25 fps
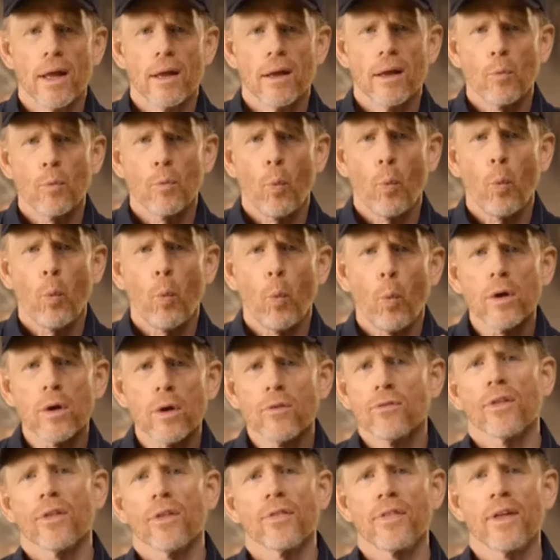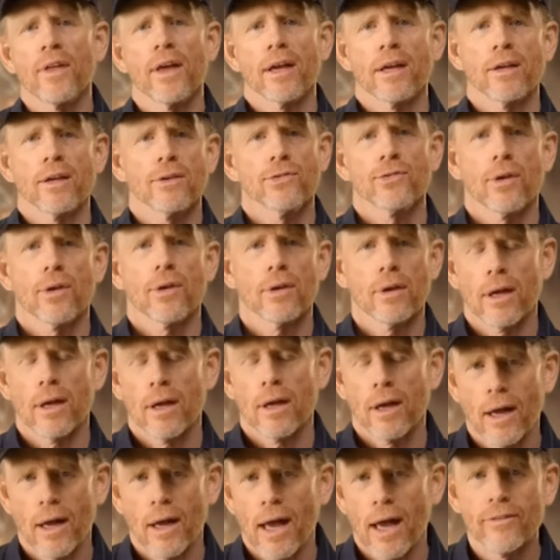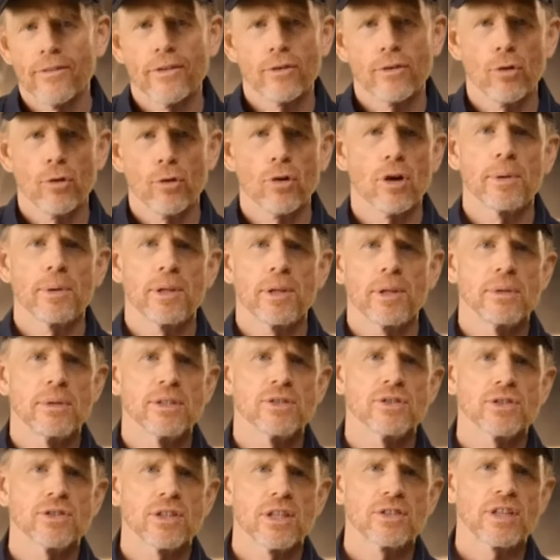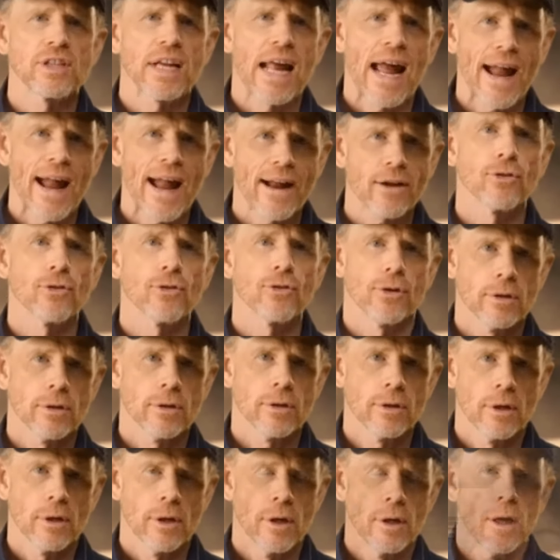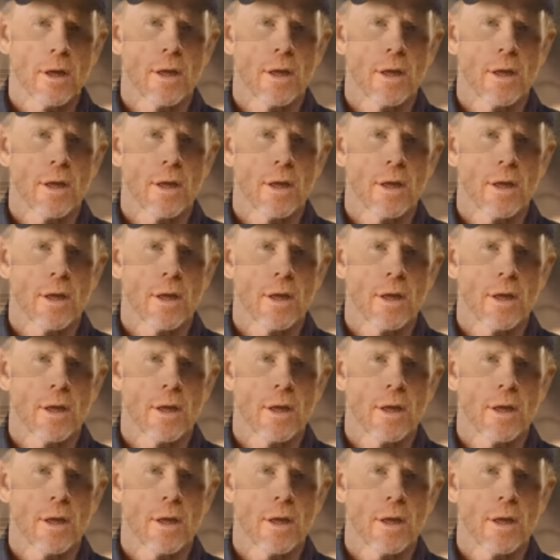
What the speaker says: the plane and Raiders of the Lost Ark was playing. He wanted